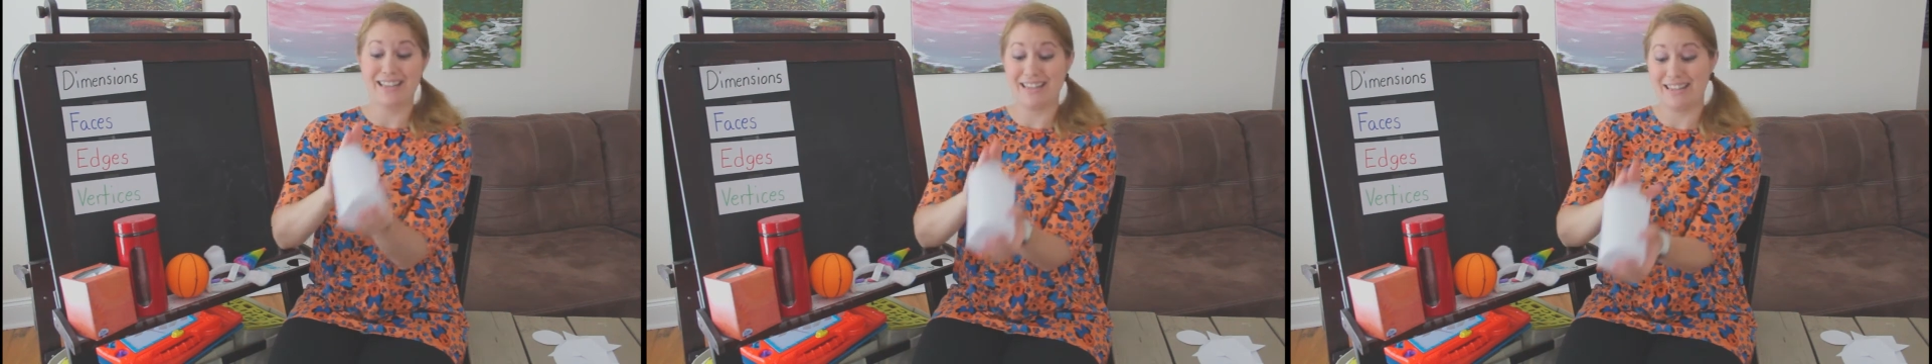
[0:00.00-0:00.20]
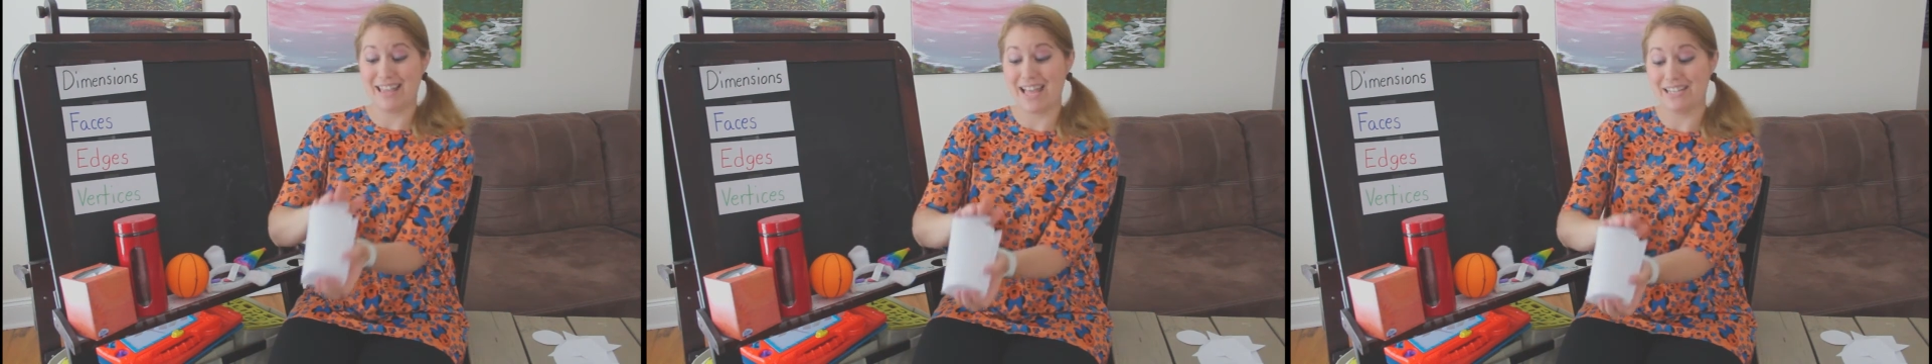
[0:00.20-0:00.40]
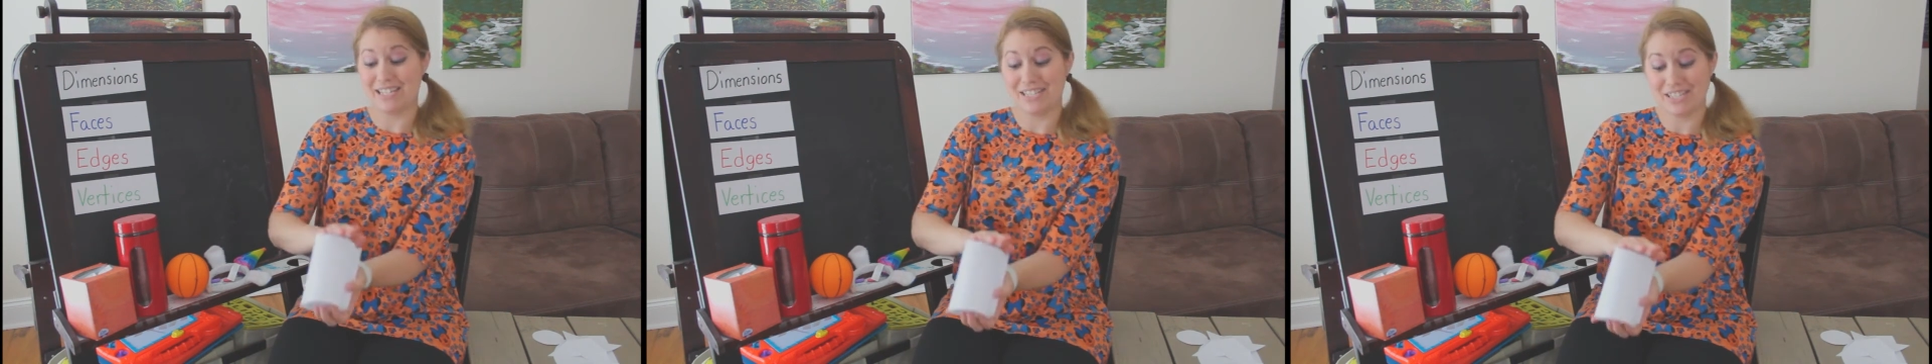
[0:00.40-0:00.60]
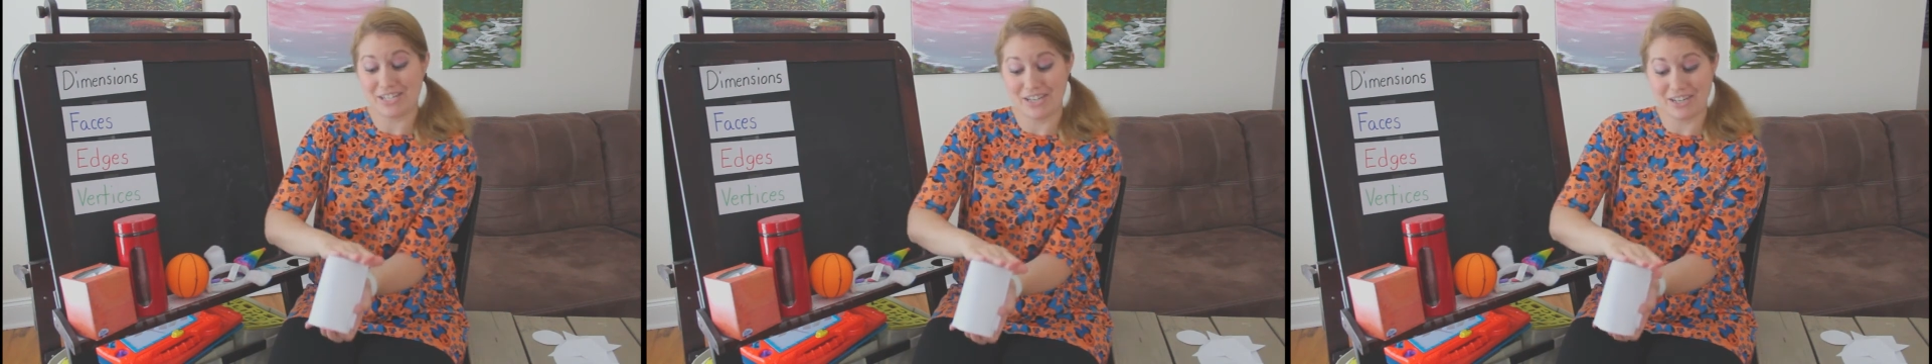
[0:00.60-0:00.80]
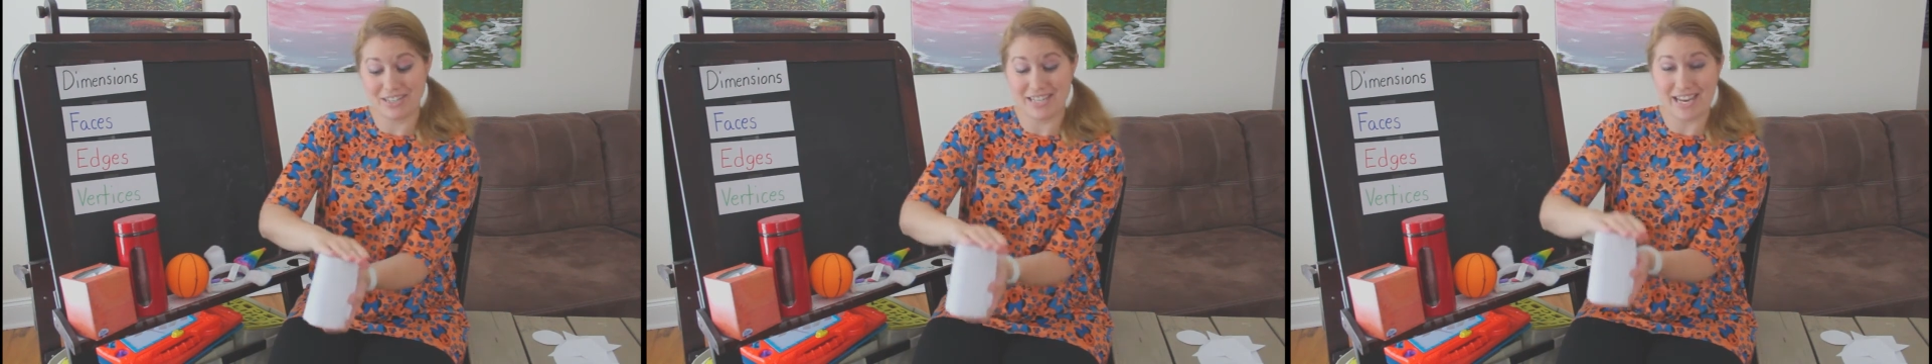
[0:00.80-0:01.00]
That just
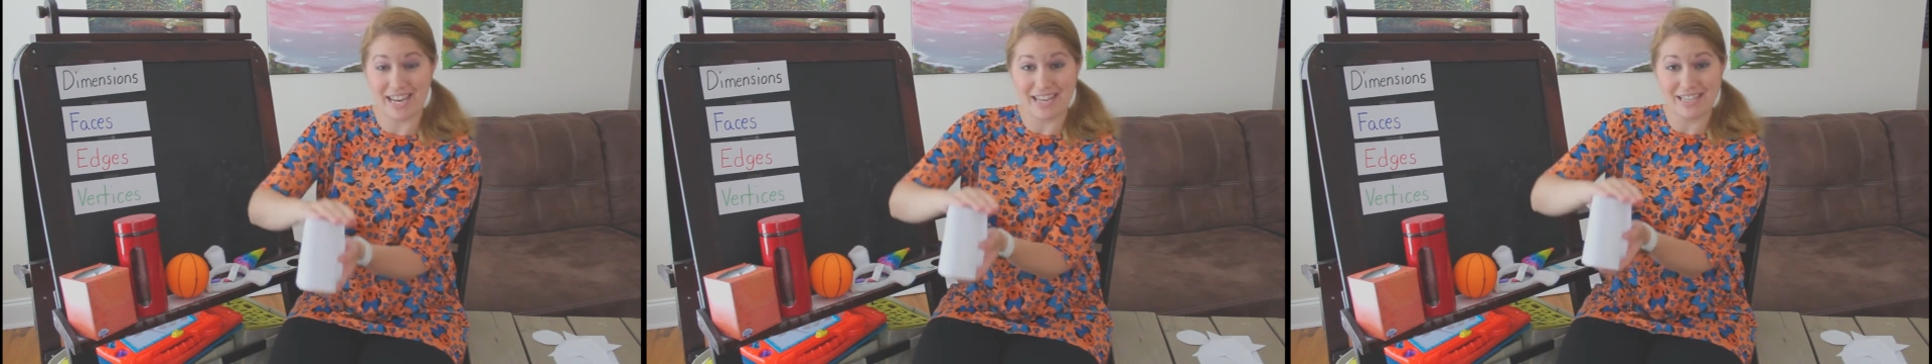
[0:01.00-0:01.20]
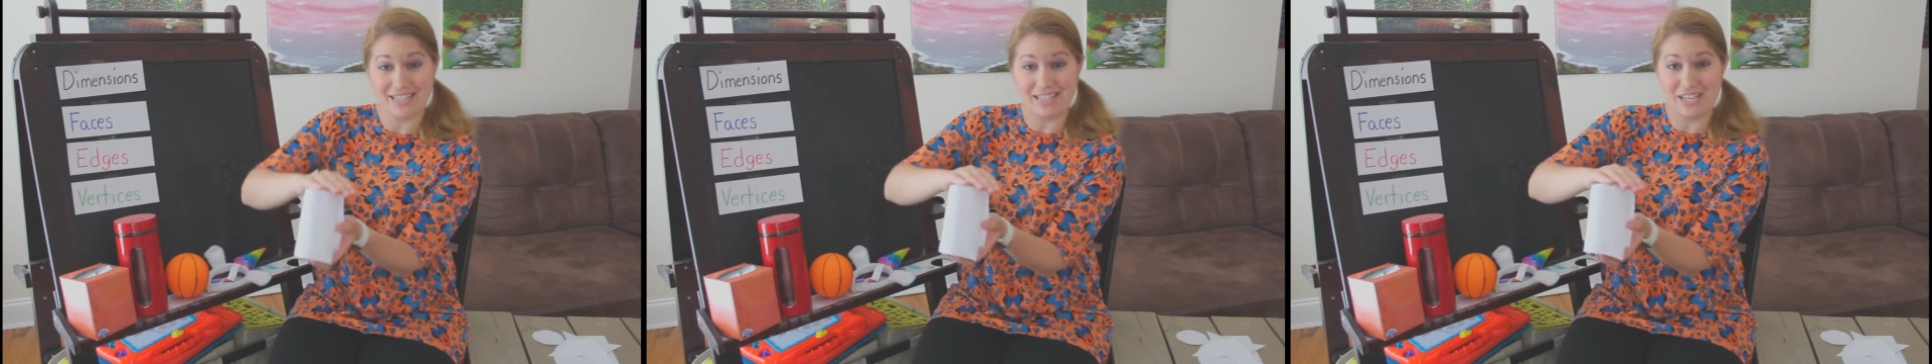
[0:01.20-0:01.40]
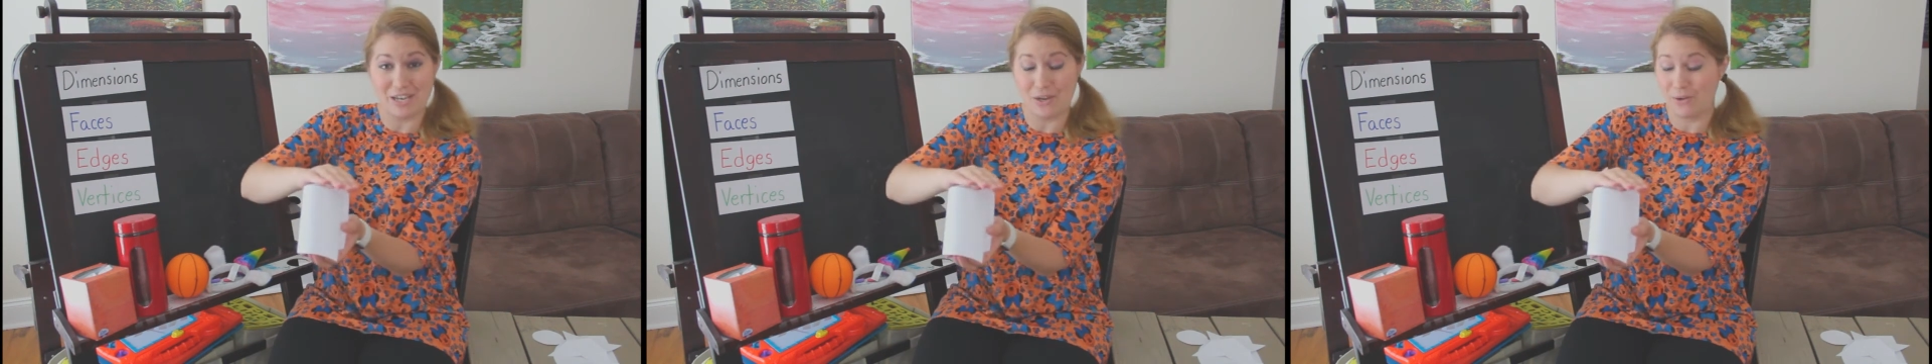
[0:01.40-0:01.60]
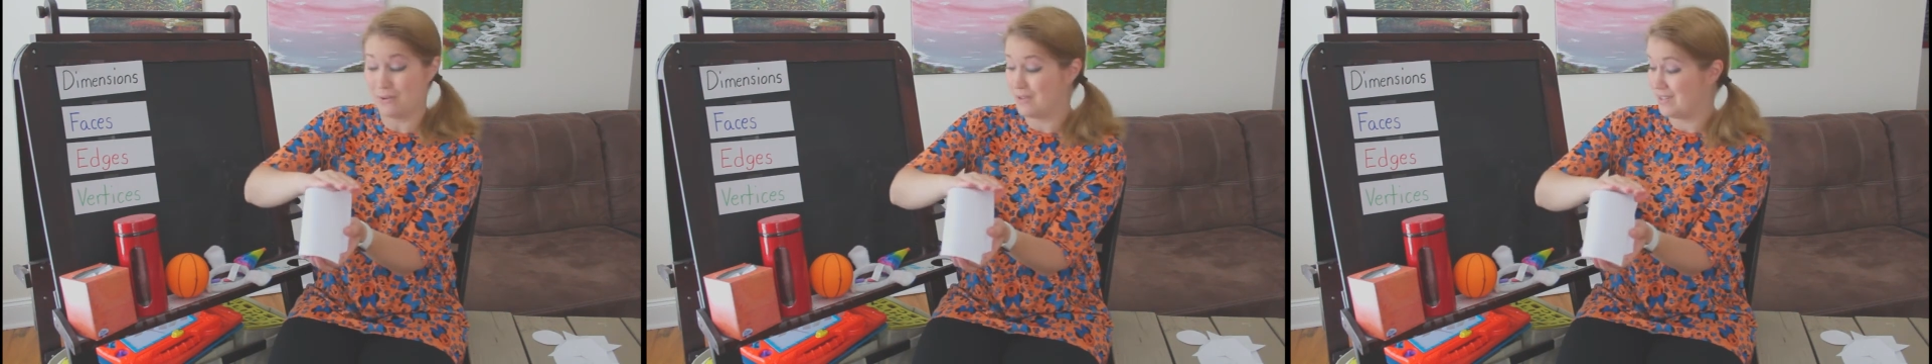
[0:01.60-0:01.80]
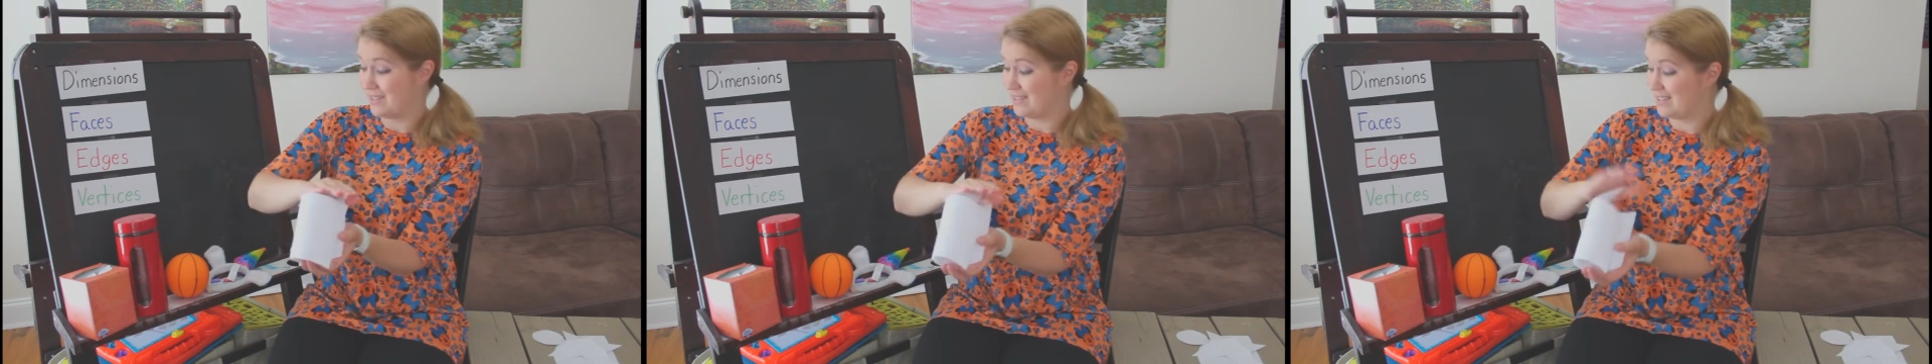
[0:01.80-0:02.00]
turned into